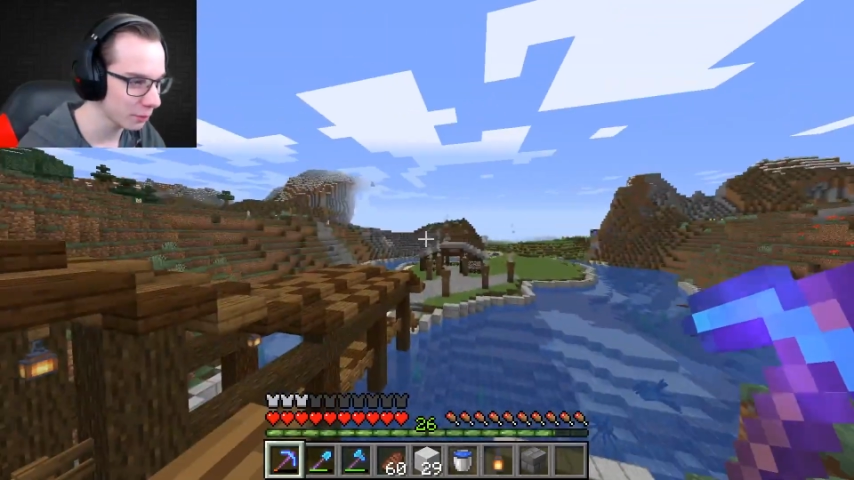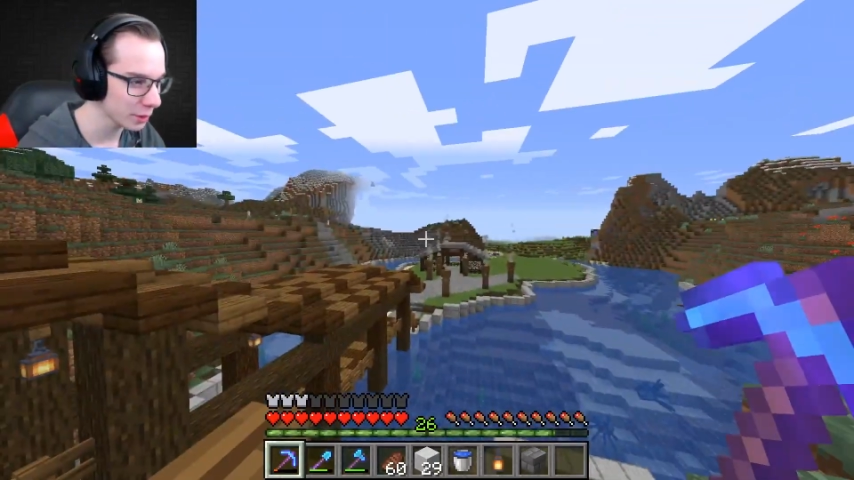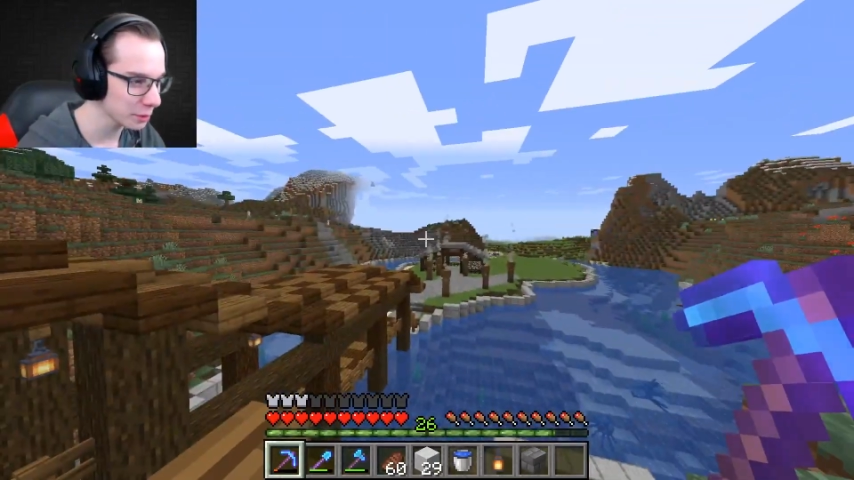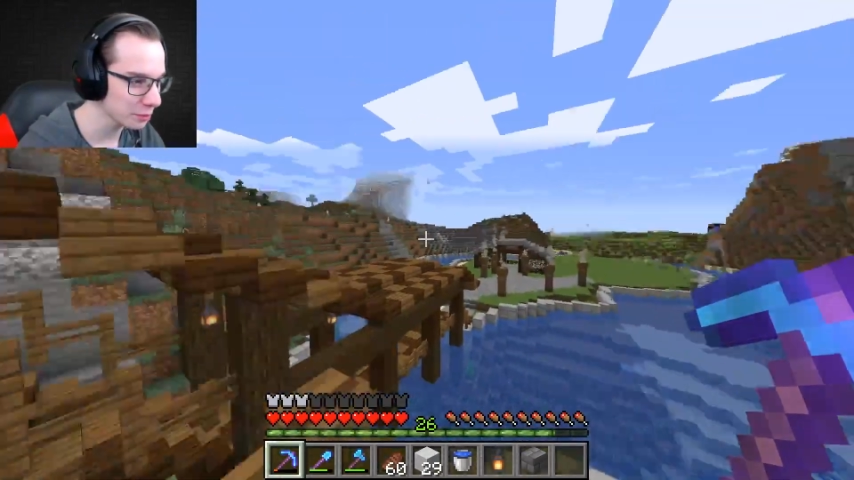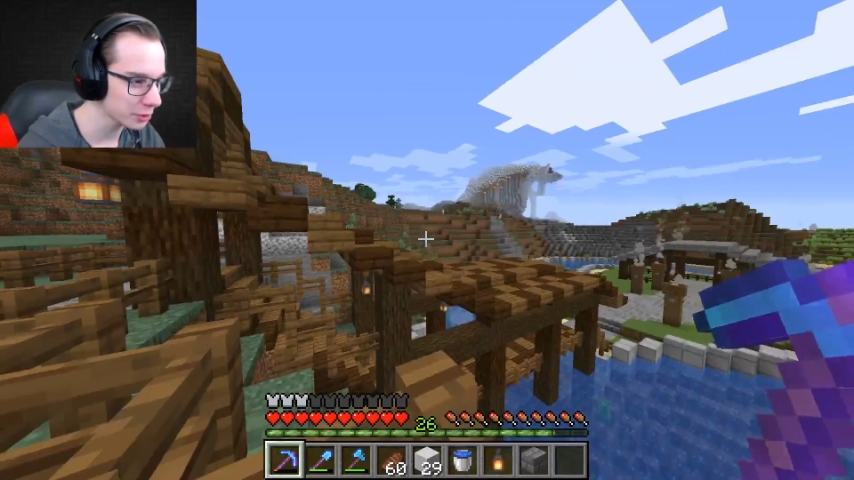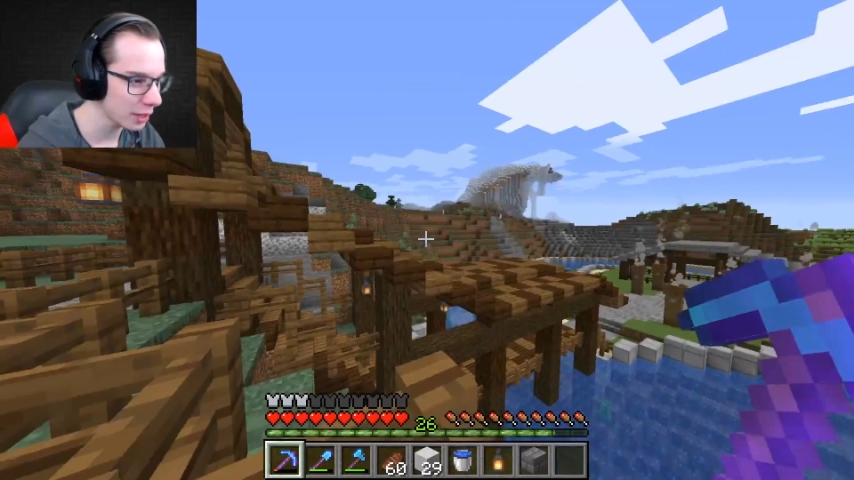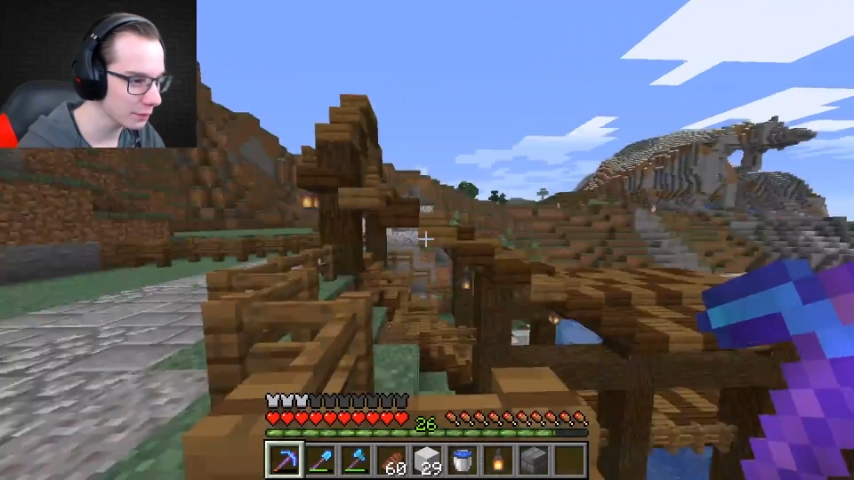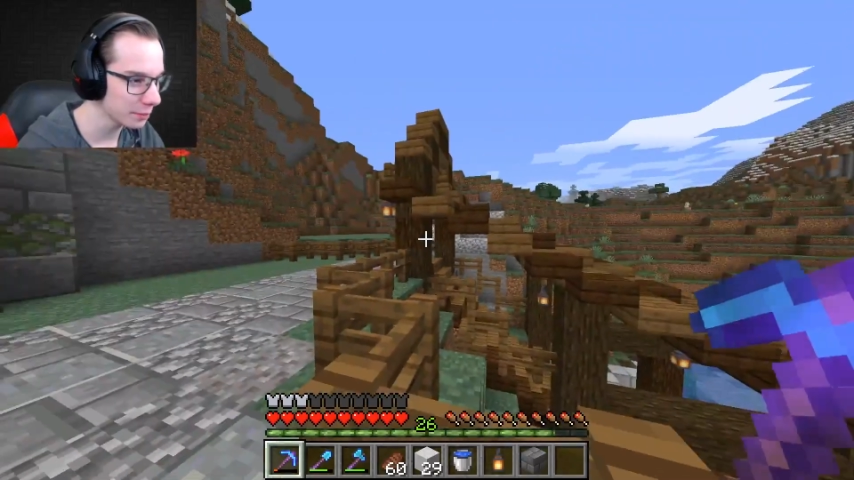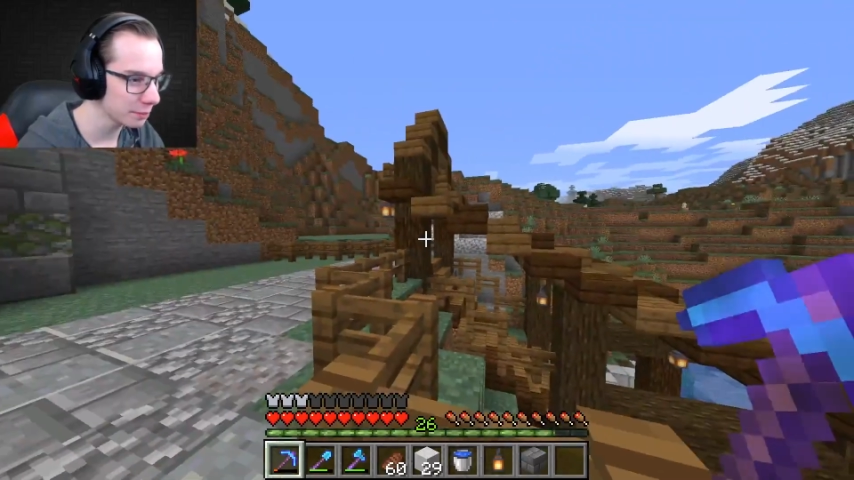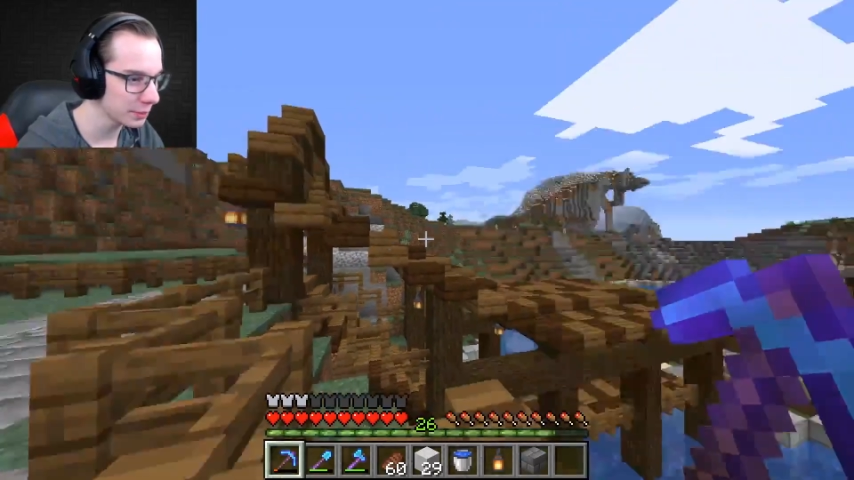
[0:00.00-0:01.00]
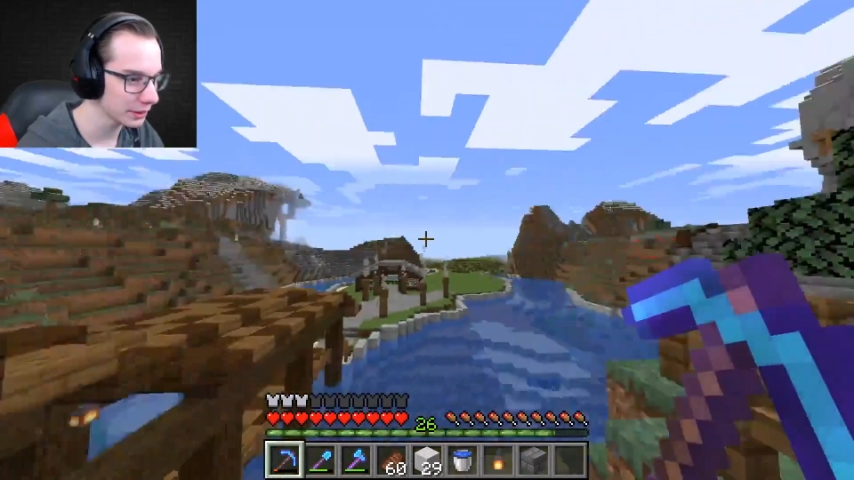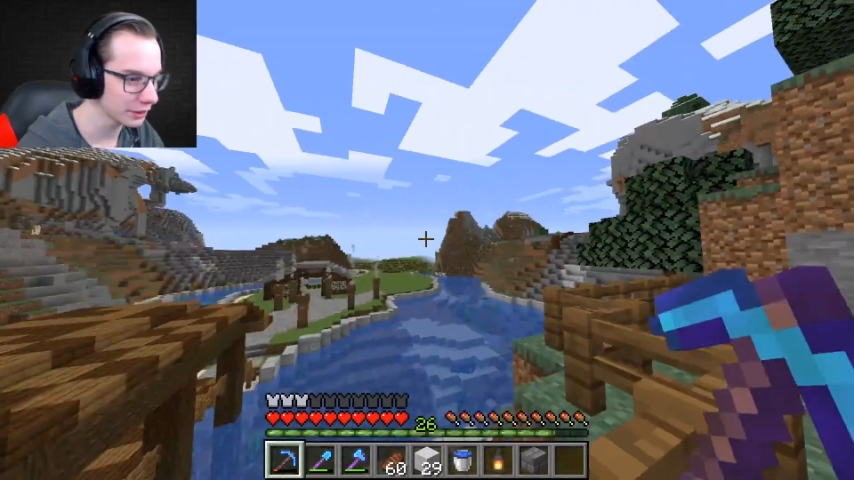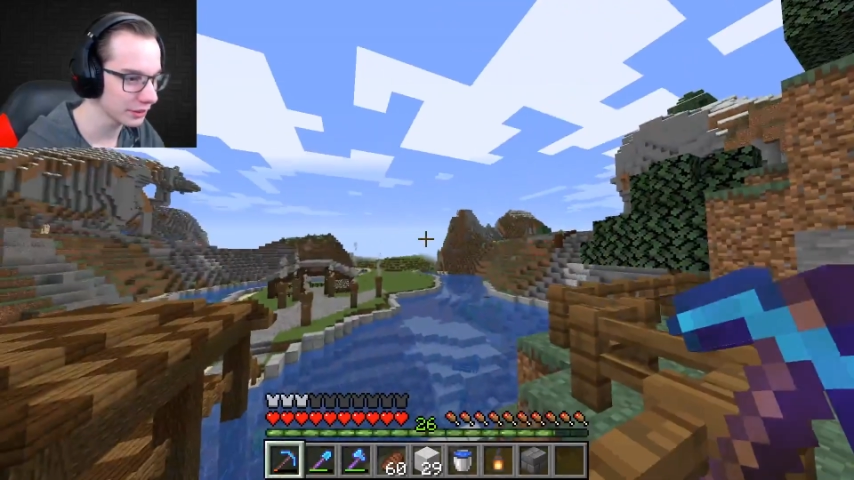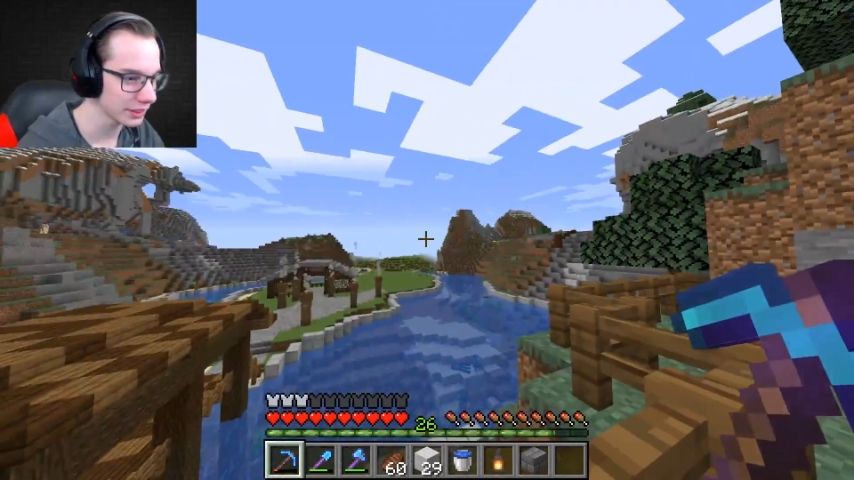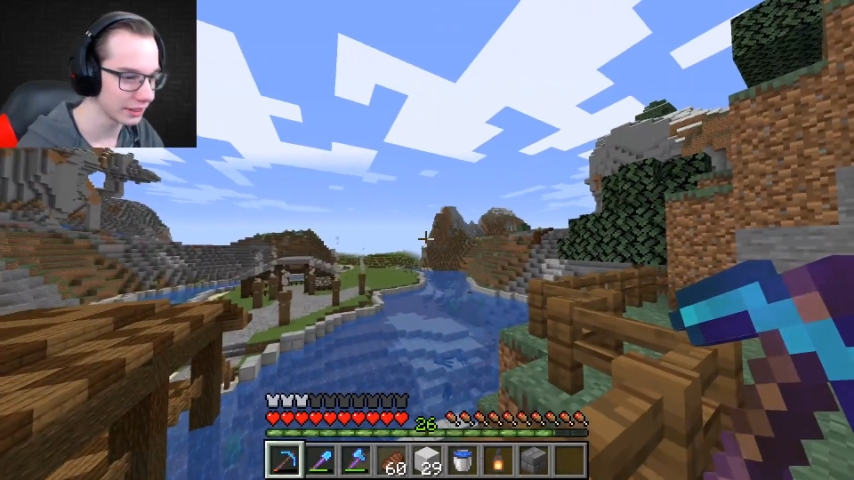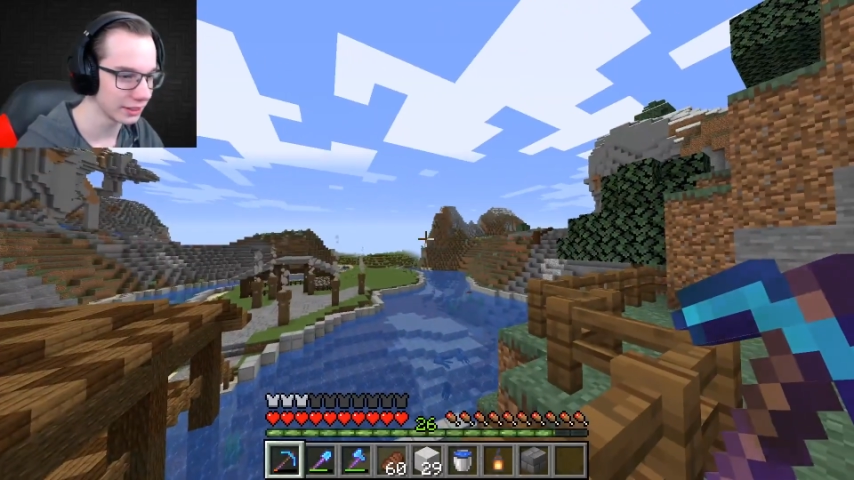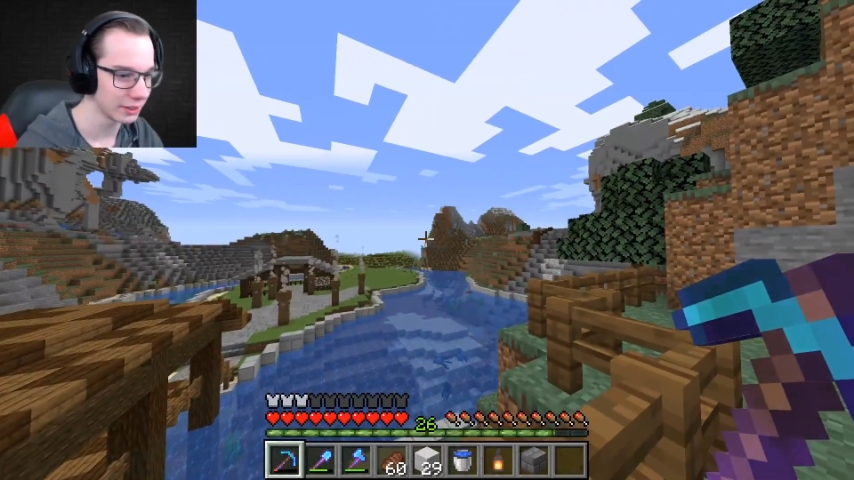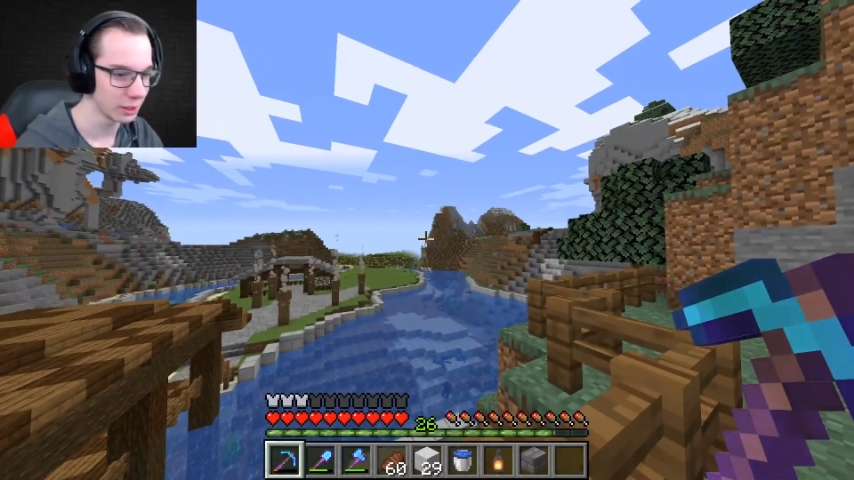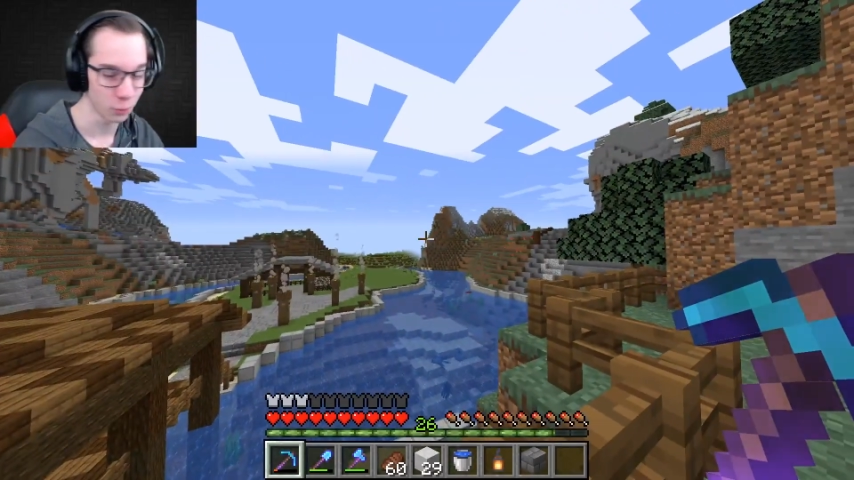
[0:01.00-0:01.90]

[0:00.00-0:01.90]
I want to probably build uh,